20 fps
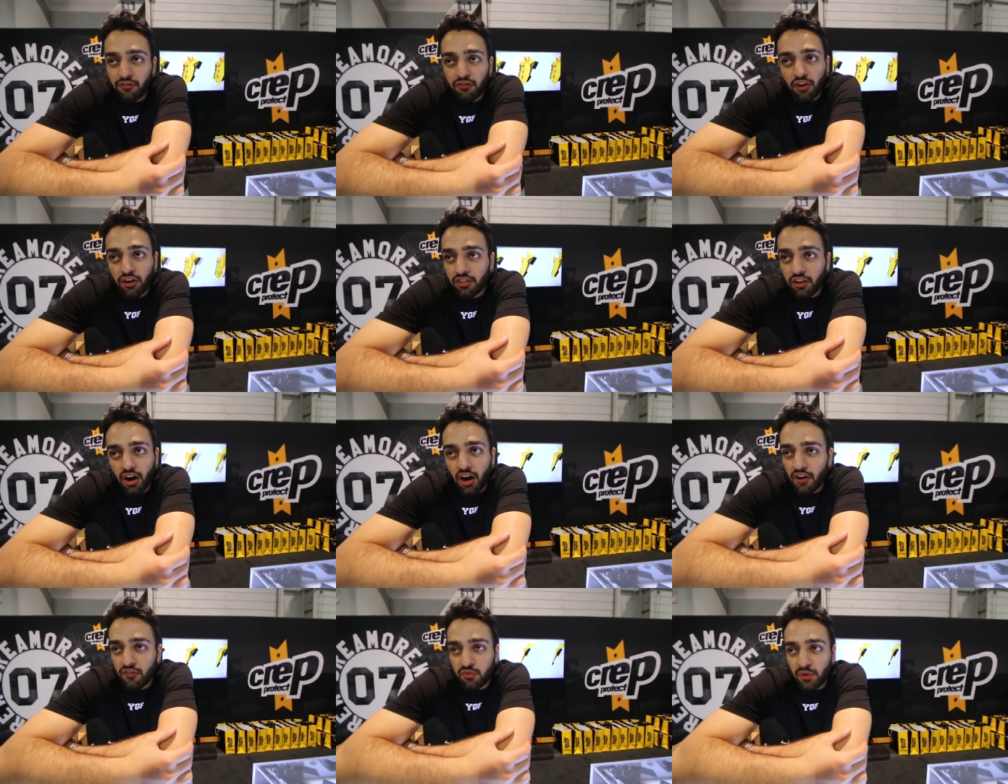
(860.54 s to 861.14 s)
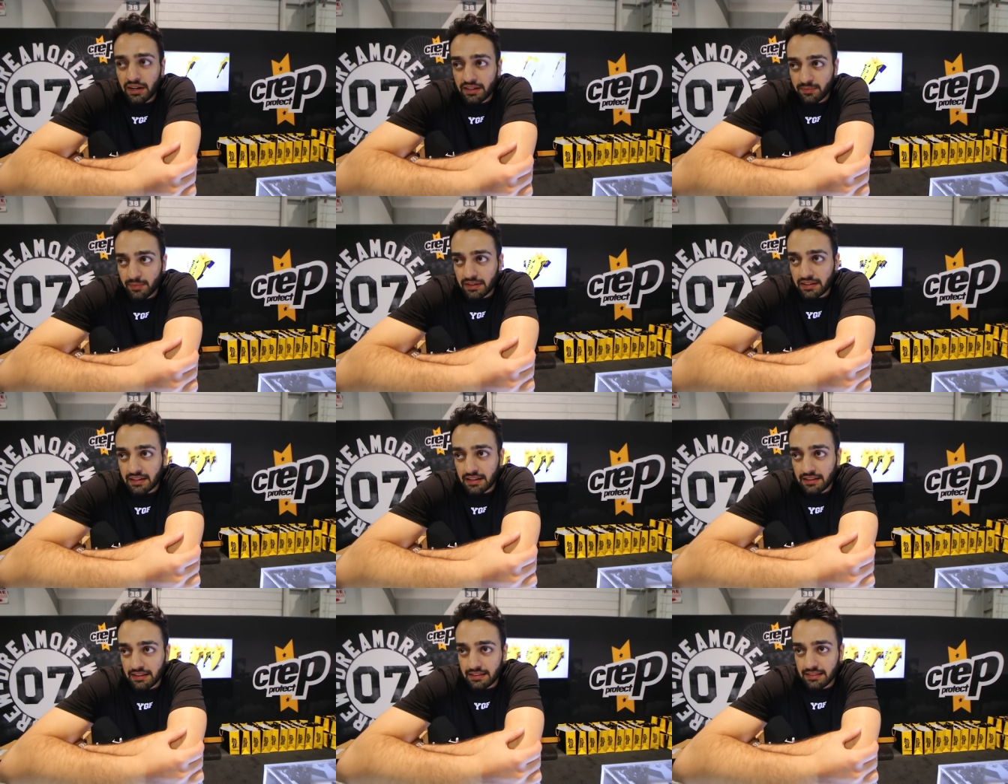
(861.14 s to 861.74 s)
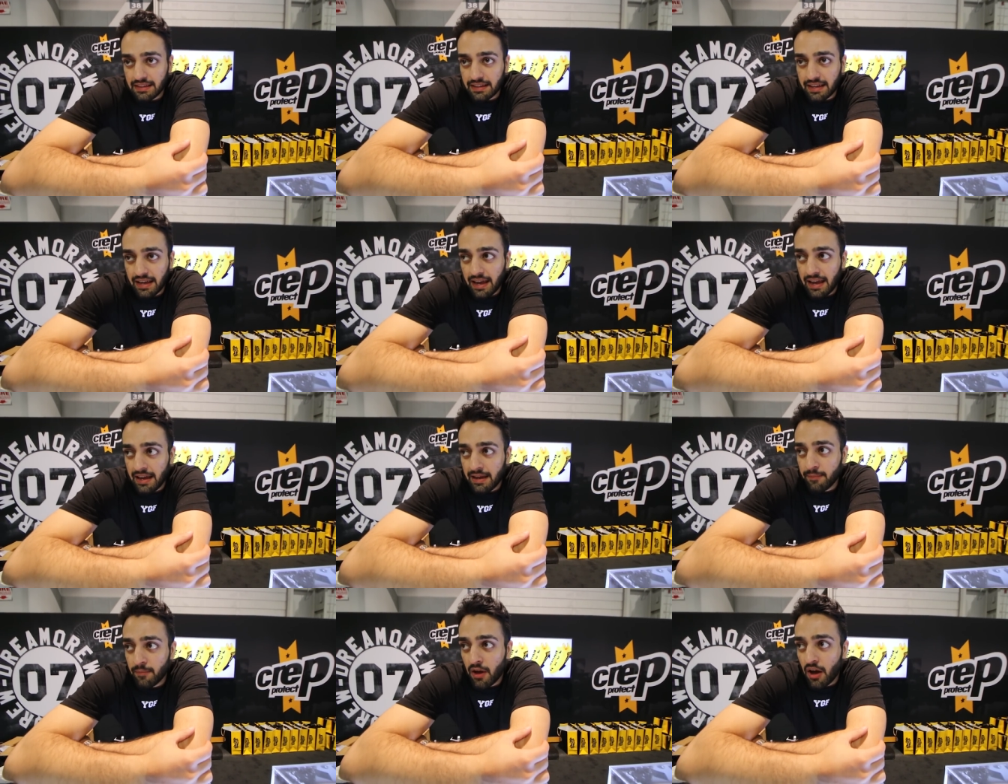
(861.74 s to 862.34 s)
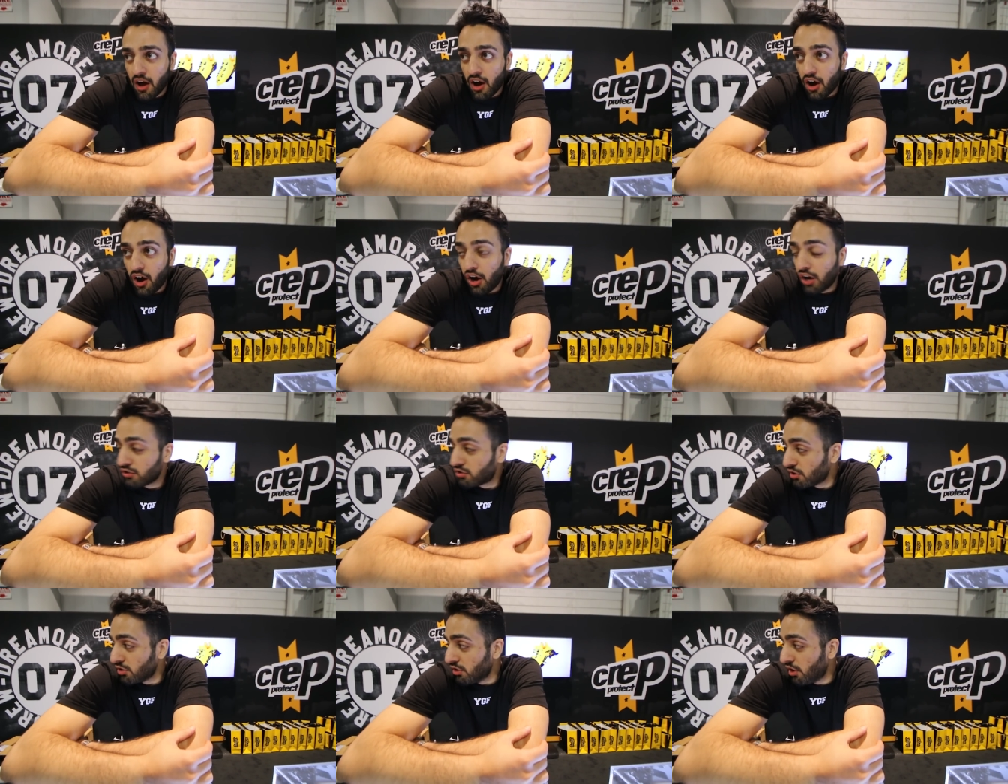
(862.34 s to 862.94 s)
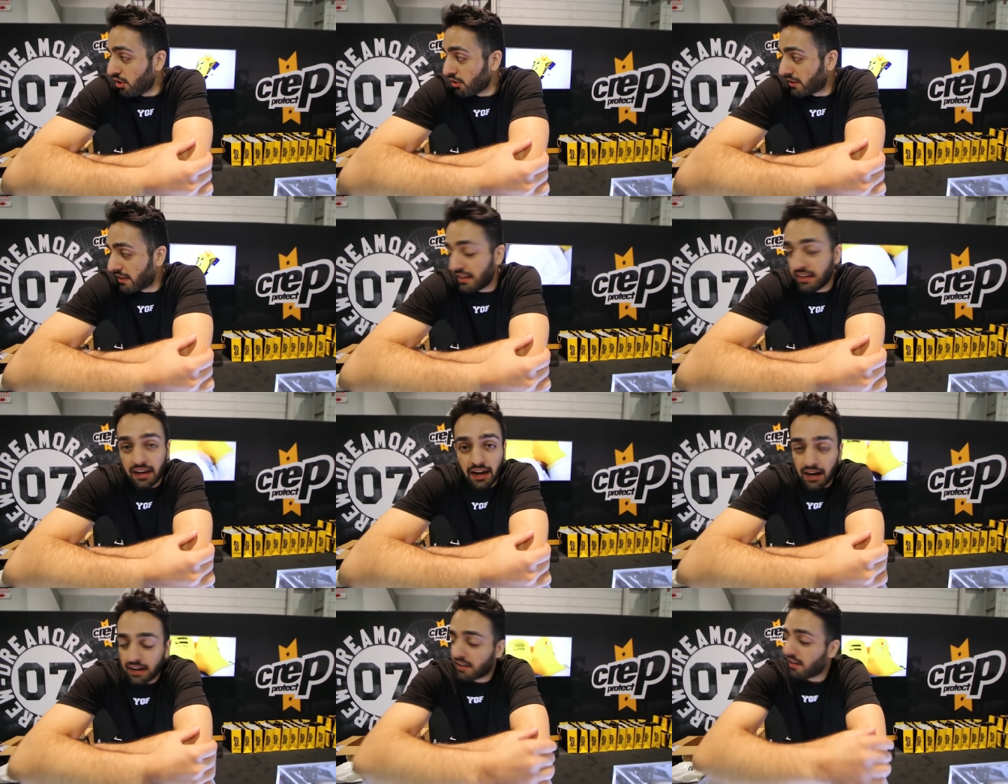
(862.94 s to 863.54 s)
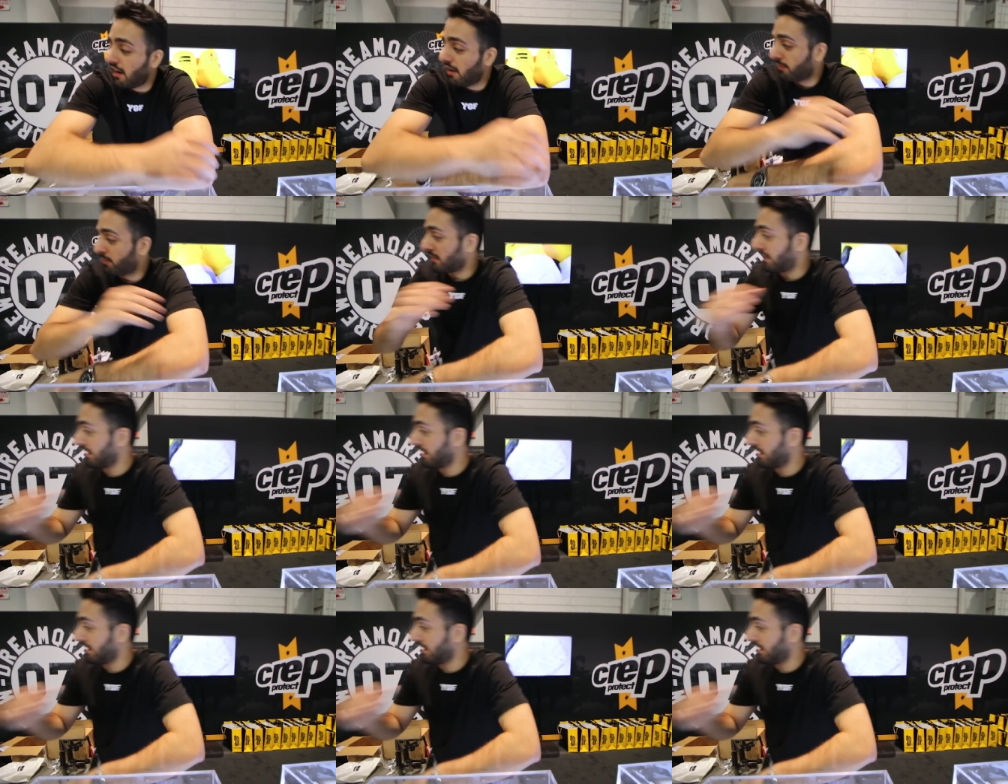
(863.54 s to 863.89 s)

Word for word: So far, the Off-White's been killing the game. Also, low-key, I comped